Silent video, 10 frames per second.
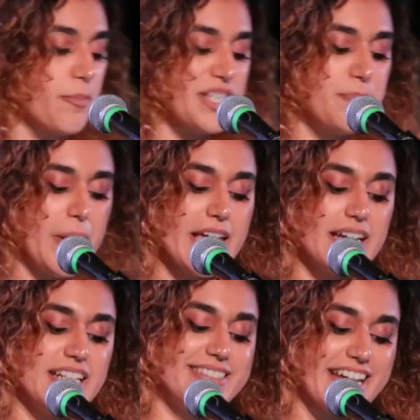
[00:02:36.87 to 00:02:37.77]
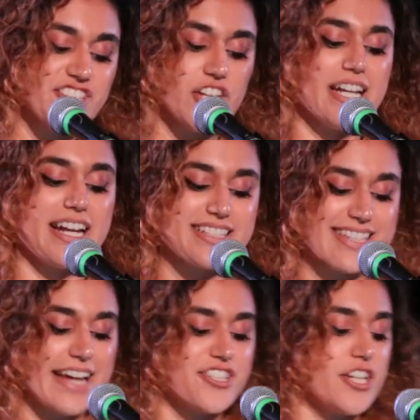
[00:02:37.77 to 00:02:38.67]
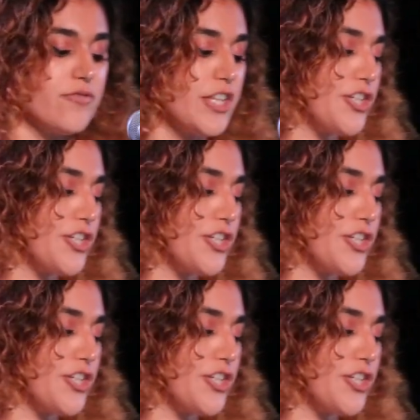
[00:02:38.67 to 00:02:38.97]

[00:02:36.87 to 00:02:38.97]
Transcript: must be an addiction, an extension of the